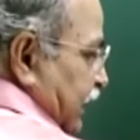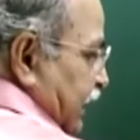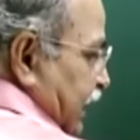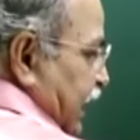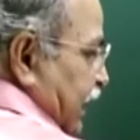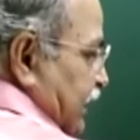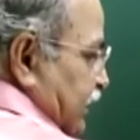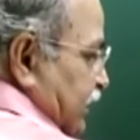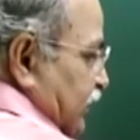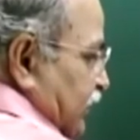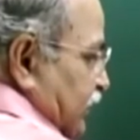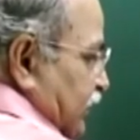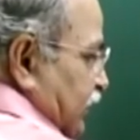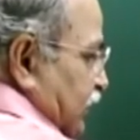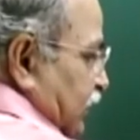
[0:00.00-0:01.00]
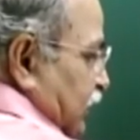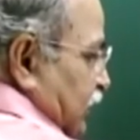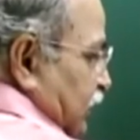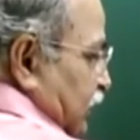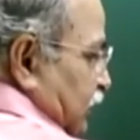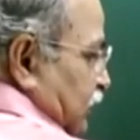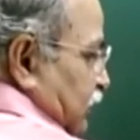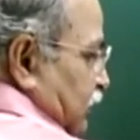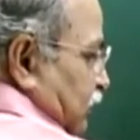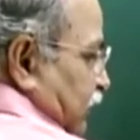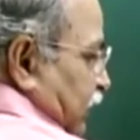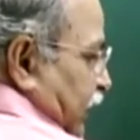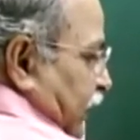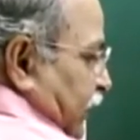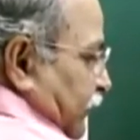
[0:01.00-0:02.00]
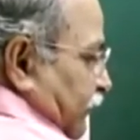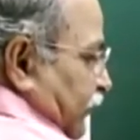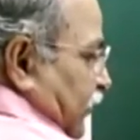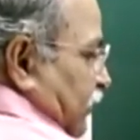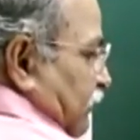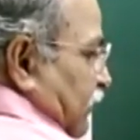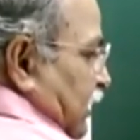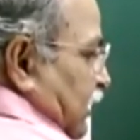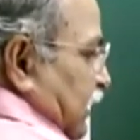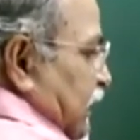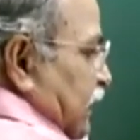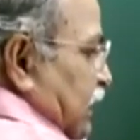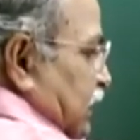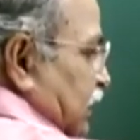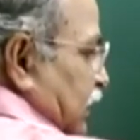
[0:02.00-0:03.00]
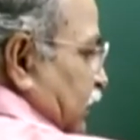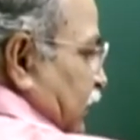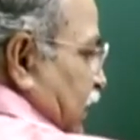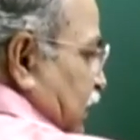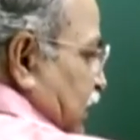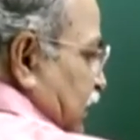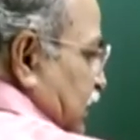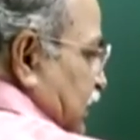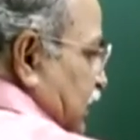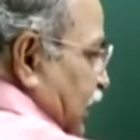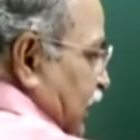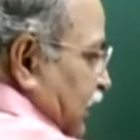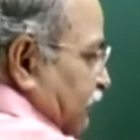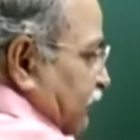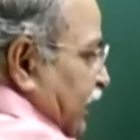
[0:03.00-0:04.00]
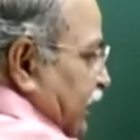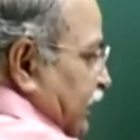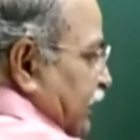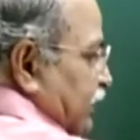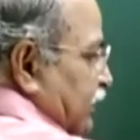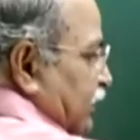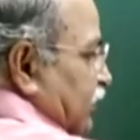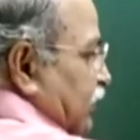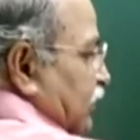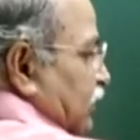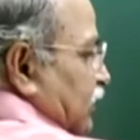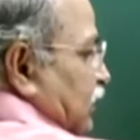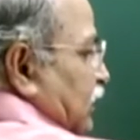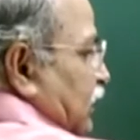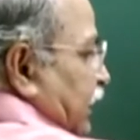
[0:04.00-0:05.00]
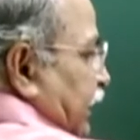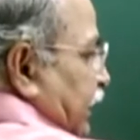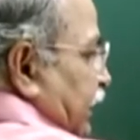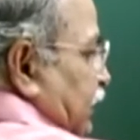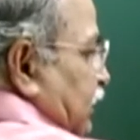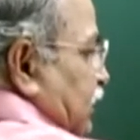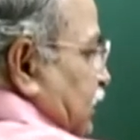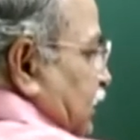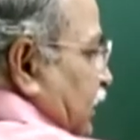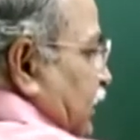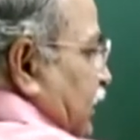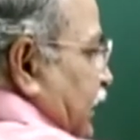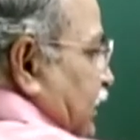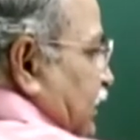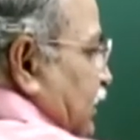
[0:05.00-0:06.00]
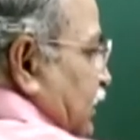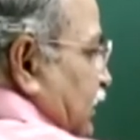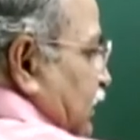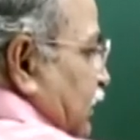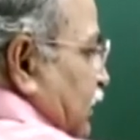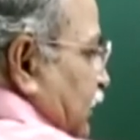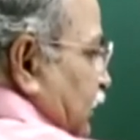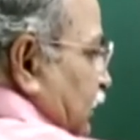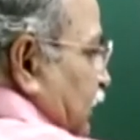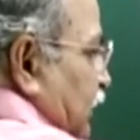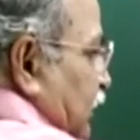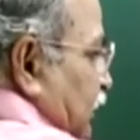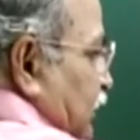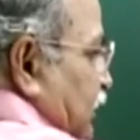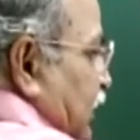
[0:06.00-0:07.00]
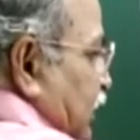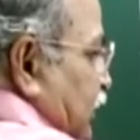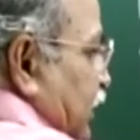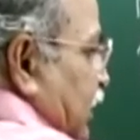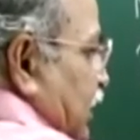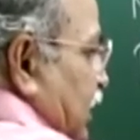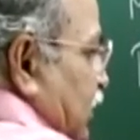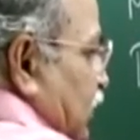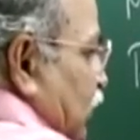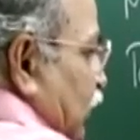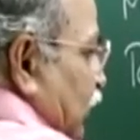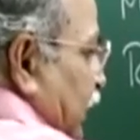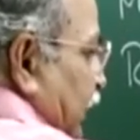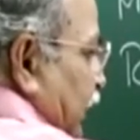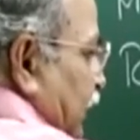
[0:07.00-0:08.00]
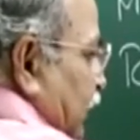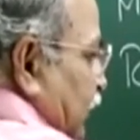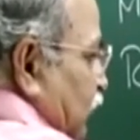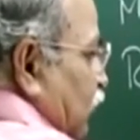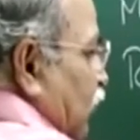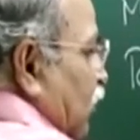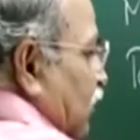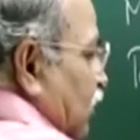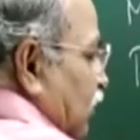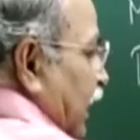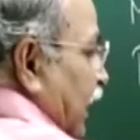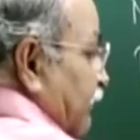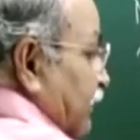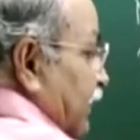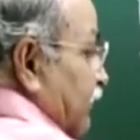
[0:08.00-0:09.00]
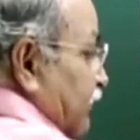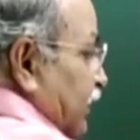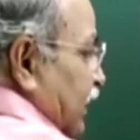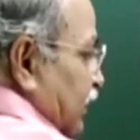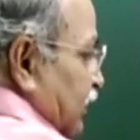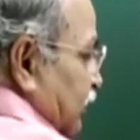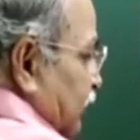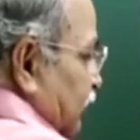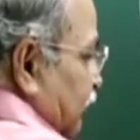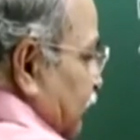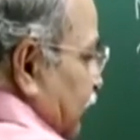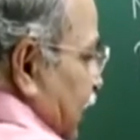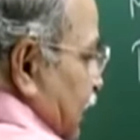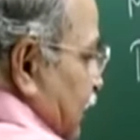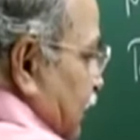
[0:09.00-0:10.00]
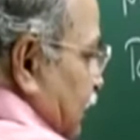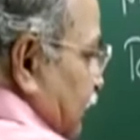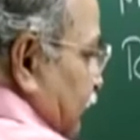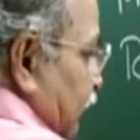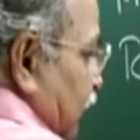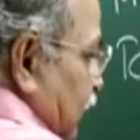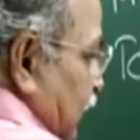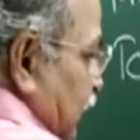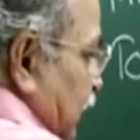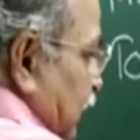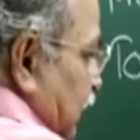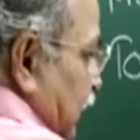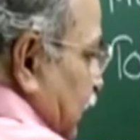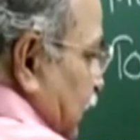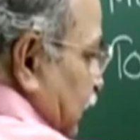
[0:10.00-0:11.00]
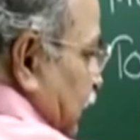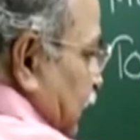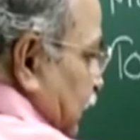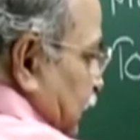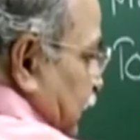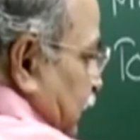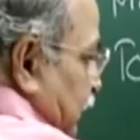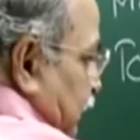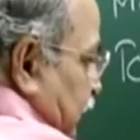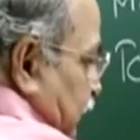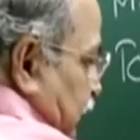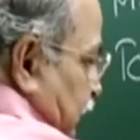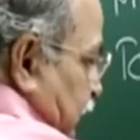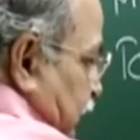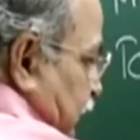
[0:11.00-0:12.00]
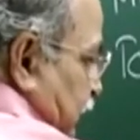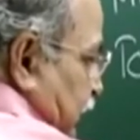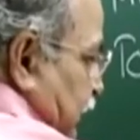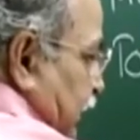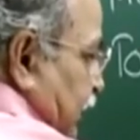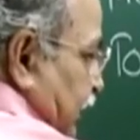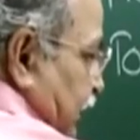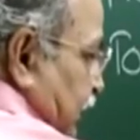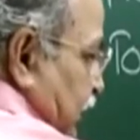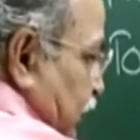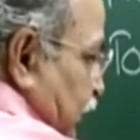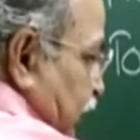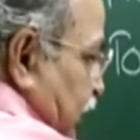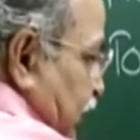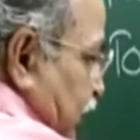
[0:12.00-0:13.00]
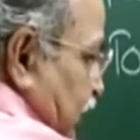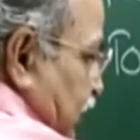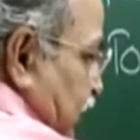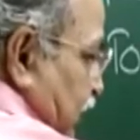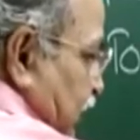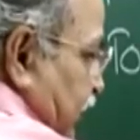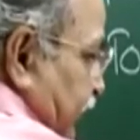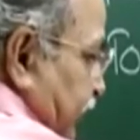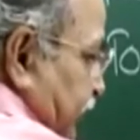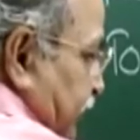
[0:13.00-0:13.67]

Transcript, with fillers: like that. Okay. But these equations are valid in certain situations only, not everywhere valid for uh, certain situations.